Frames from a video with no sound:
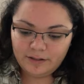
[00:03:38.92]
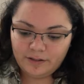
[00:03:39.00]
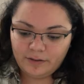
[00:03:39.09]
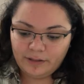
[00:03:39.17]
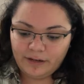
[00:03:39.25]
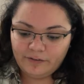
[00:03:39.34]

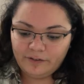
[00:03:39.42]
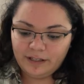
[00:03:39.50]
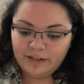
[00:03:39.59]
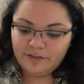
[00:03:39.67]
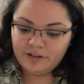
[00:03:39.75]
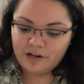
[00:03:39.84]
Don't ever
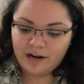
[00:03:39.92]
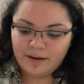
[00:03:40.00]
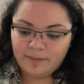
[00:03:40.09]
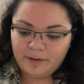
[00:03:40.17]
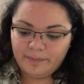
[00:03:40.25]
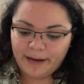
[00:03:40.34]
leave a
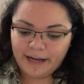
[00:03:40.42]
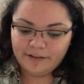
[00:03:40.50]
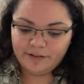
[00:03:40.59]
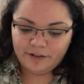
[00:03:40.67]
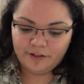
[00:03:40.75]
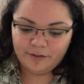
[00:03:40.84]
job on
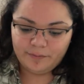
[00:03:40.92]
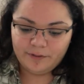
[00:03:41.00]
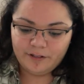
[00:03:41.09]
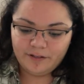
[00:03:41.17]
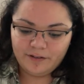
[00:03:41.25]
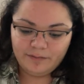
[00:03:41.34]
bad
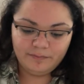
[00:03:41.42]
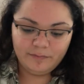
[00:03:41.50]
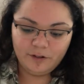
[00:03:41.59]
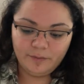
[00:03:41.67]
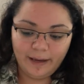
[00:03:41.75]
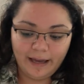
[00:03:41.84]
terms.
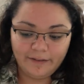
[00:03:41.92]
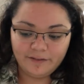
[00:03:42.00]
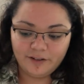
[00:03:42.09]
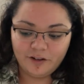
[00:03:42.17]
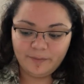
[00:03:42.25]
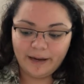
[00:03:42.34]
You may have
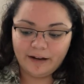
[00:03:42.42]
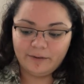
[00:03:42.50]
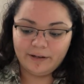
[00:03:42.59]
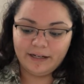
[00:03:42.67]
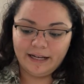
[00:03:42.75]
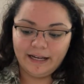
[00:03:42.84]
to go back
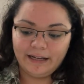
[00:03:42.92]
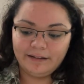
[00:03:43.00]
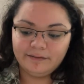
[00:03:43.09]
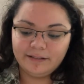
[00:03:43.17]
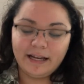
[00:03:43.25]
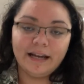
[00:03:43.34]
one day
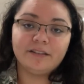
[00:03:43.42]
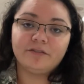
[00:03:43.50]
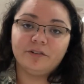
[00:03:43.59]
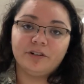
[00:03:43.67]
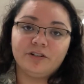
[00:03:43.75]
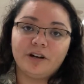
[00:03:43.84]
to ask
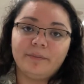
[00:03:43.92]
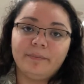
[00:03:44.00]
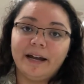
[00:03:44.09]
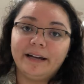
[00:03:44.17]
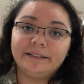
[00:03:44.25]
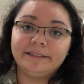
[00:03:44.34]
for a job
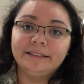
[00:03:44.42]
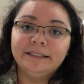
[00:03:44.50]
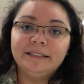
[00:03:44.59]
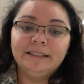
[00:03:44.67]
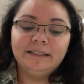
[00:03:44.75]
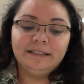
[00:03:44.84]
back.
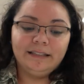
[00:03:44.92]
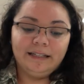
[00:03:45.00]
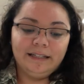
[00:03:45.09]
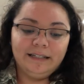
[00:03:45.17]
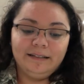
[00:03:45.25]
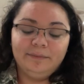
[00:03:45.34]

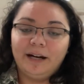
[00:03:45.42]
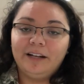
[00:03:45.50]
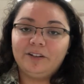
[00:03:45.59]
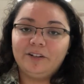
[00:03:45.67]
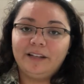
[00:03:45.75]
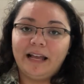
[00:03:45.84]
I
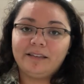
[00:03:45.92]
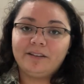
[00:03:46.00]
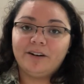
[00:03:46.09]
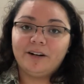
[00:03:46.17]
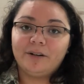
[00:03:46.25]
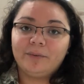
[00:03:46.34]
learned that
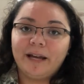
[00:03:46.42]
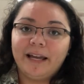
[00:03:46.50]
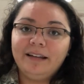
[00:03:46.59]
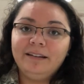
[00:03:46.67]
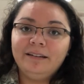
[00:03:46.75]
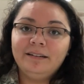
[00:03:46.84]
the hard
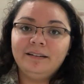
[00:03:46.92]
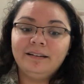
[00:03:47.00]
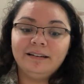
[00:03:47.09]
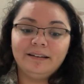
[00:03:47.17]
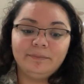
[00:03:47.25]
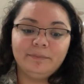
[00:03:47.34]
way,
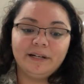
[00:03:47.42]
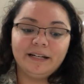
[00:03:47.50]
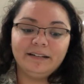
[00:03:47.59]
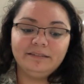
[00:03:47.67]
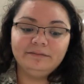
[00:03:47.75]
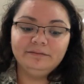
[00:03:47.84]

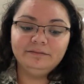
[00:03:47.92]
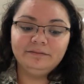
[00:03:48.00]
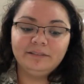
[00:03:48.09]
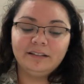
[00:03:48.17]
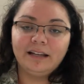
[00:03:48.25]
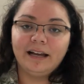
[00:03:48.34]
but
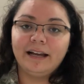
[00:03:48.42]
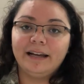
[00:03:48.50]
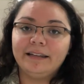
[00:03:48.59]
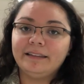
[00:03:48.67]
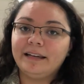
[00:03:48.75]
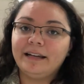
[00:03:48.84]

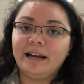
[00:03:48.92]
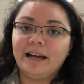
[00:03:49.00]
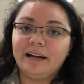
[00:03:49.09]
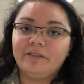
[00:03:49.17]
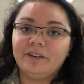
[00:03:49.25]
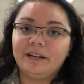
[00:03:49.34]
I thank
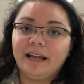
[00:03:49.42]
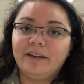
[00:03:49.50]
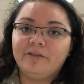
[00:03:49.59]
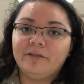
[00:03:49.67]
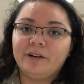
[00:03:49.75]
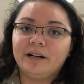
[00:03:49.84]
God every day
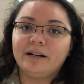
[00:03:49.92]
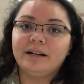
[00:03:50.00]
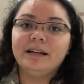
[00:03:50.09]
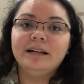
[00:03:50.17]
for